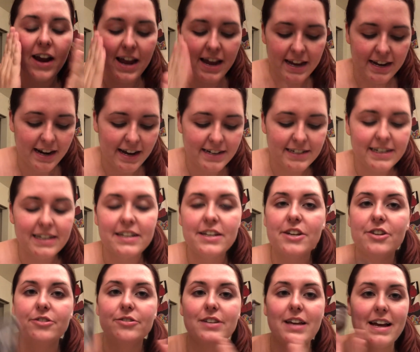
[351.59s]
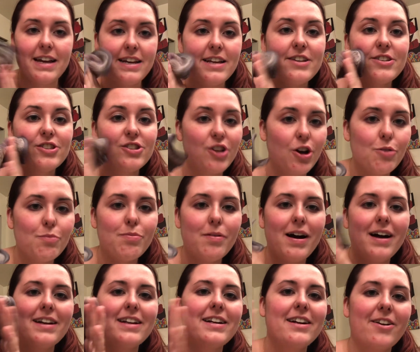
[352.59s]
and I didn't use any soap
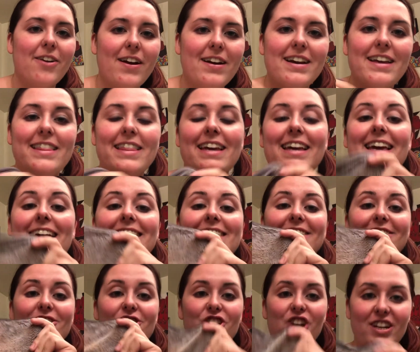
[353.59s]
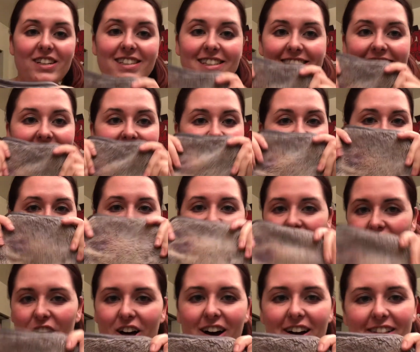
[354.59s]
on it or anything. It's just the
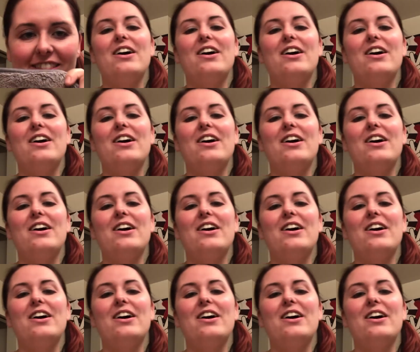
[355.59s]
cloth.